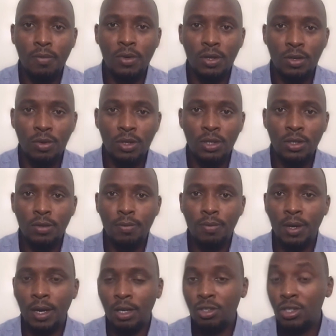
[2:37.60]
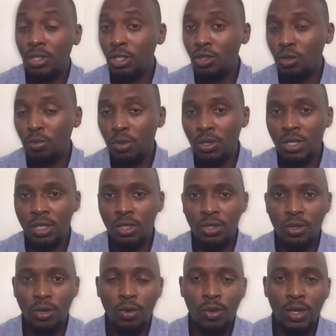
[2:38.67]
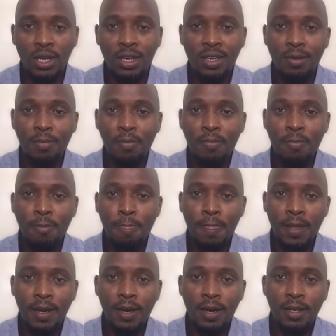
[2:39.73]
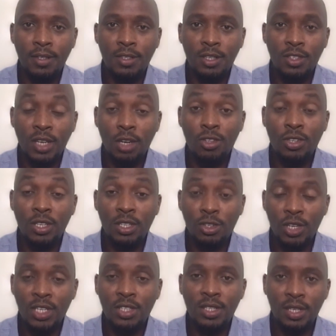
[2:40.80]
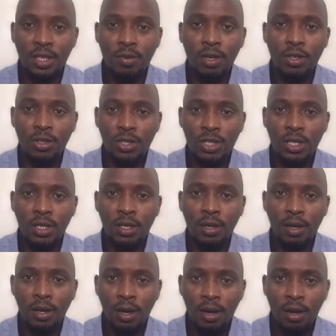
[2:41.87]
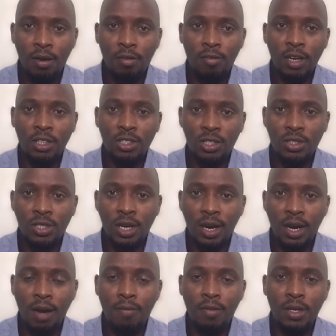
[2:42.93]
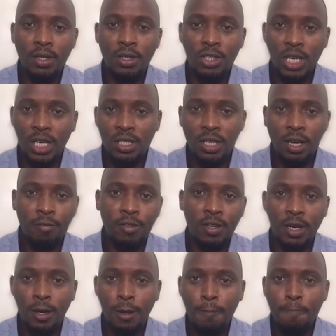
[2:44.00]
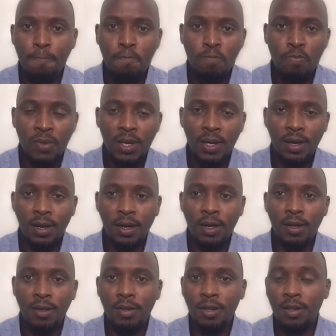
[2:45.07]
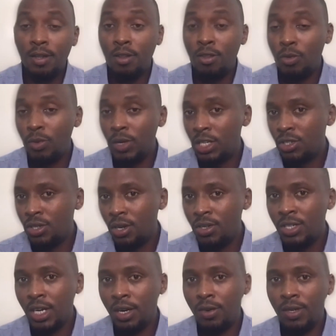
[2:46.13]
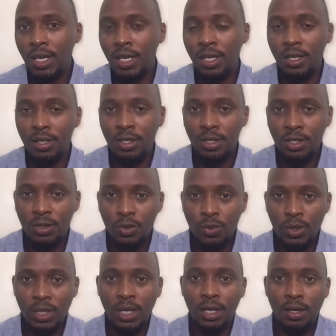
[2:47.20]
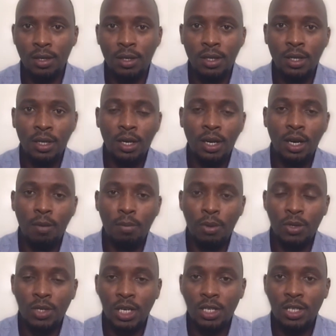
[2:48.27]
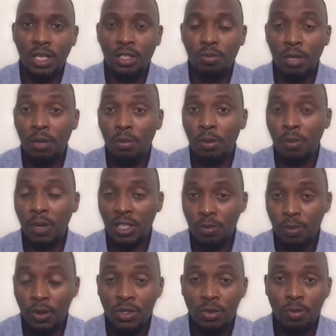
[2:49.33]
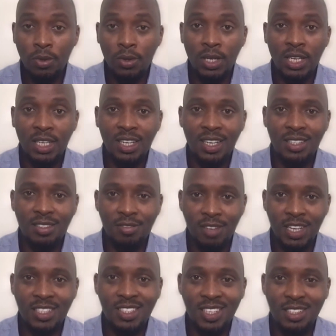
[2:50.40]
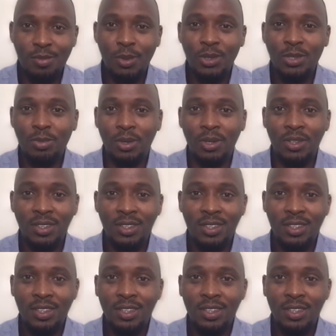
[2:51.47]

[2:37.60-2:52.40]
we are actually distributing so quickly. It's actually interesting when you see vaccines are coming just after the 3 weeks lockdown, and we can protect as many people as possible and as fast as possible.